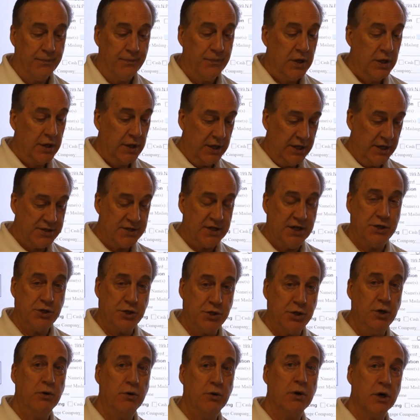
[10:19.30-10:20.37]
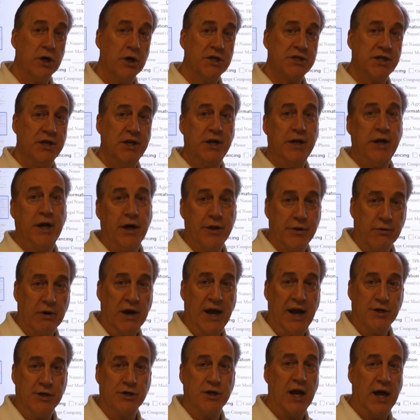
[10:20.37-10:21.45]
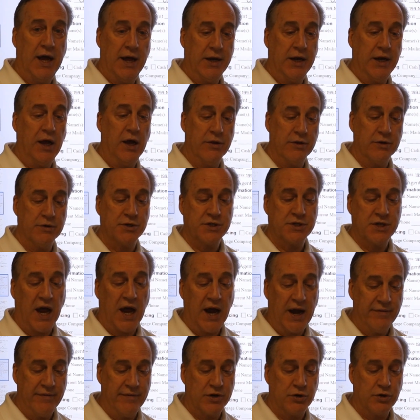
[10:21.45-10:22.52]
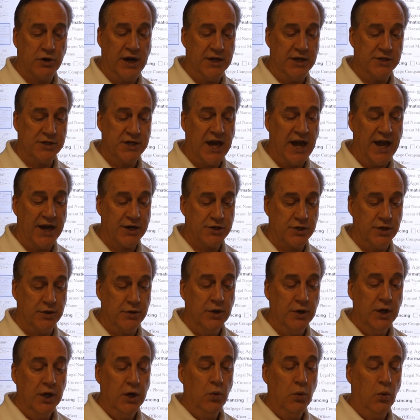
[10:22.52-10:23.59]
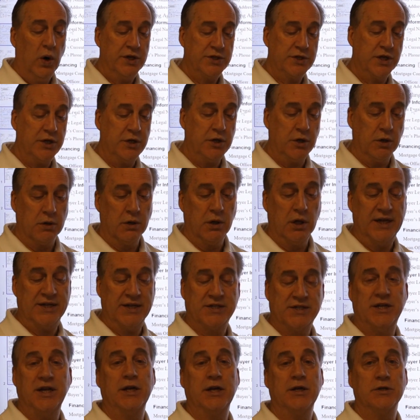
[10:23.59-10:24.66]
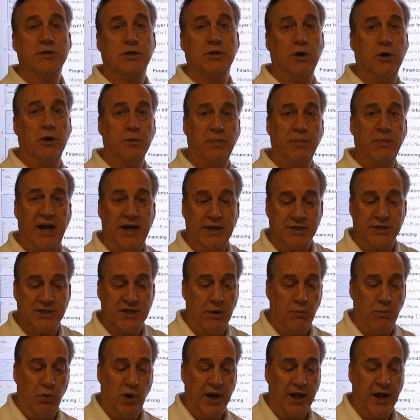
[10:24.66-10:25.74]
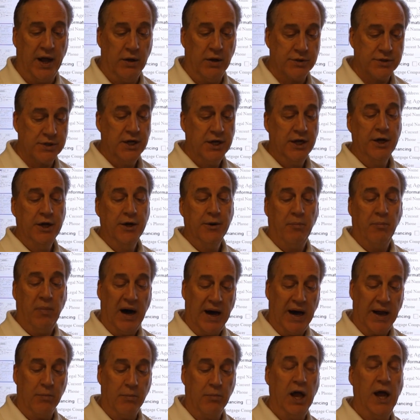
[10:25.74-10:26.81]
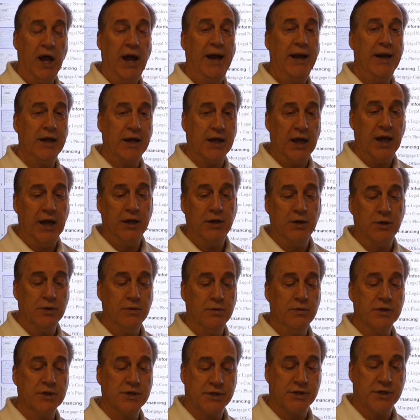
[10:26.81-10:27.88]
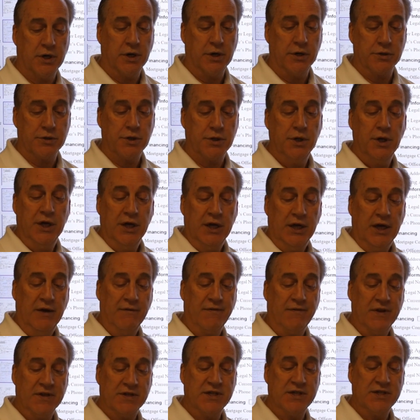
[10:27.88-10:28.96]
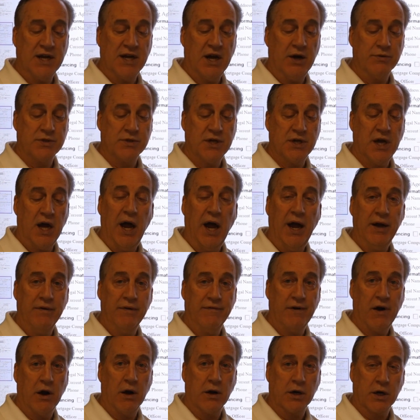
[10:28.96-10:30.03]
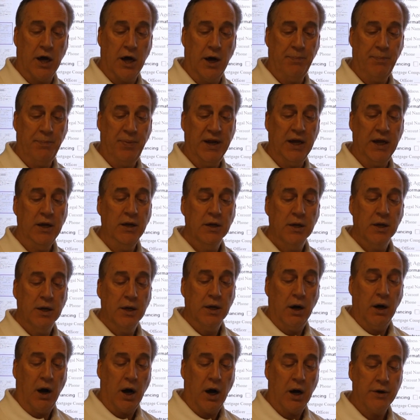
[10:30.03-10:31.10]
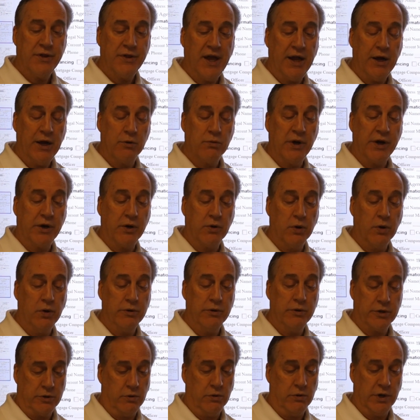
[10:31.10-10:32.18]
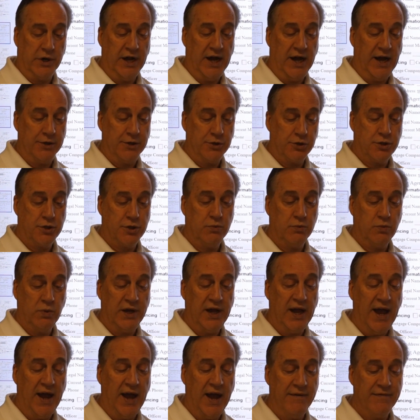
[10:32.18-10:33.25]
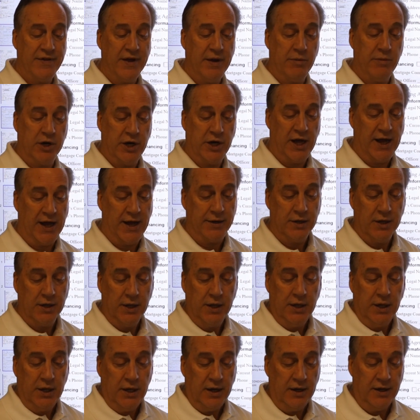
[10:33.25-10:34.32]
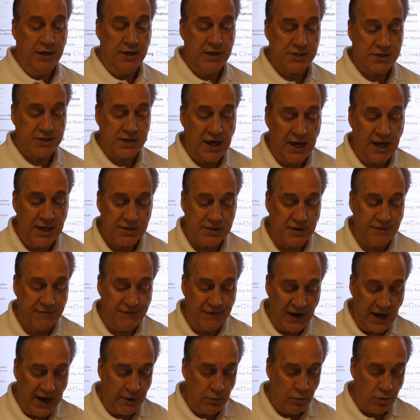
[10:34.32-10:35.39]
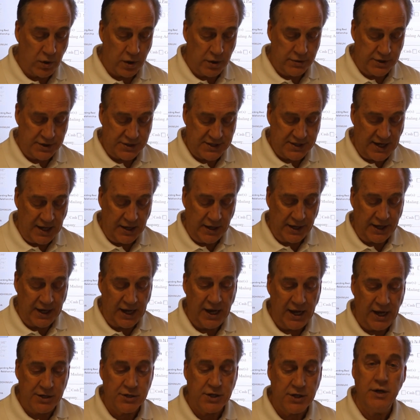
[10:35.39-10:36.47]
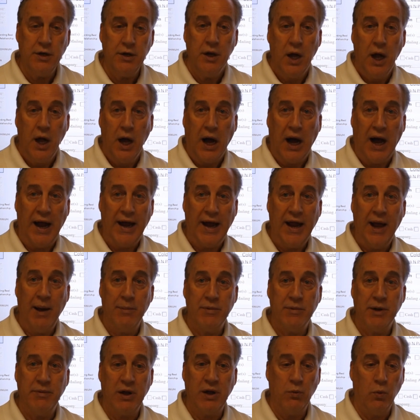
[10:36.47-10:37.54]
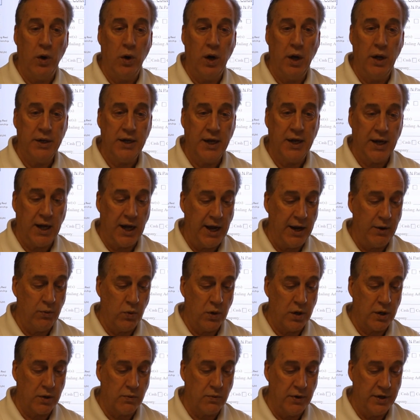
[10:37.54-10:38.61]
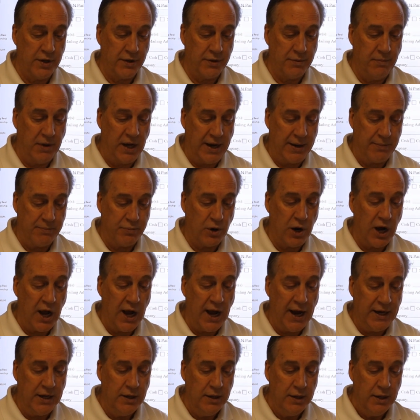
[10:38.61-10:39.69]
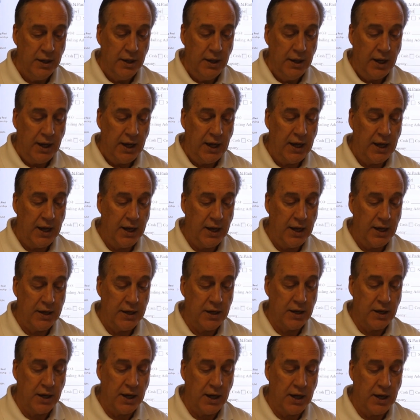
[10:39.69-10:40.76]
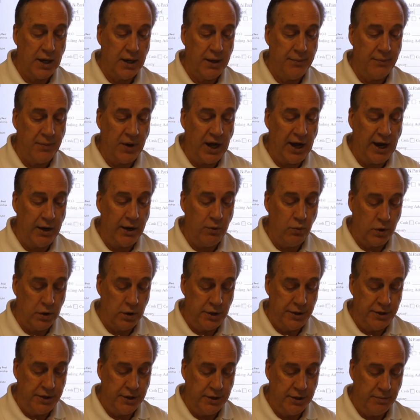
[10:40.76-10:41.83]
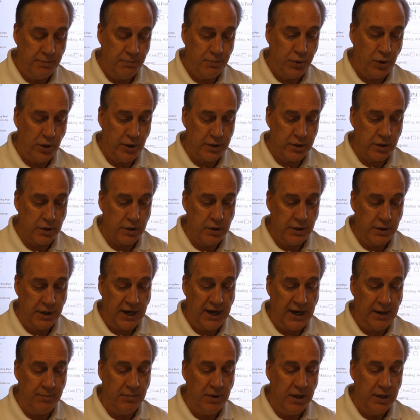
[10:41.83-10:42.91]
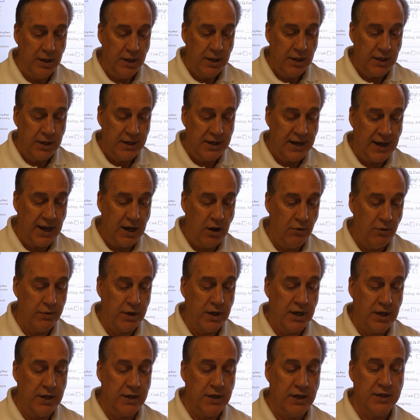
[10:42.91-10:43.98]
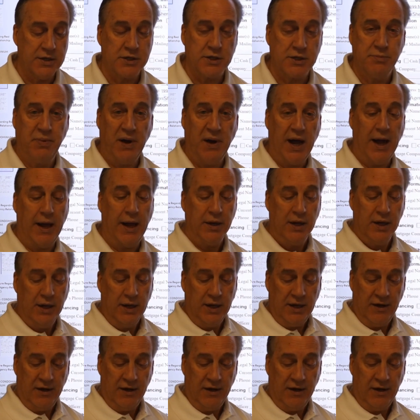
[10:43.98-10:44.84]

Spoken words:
Is this you or is it another agent on the other side of a transaction? Was it your listing sold by someone else? Bottom line, again, do the search. If this is outside of our company, are they a recruit or not? Should we have them or not? In this case, if I were the selling agent, I happen to be one that I work with my bride, and I would put her name down in this spot.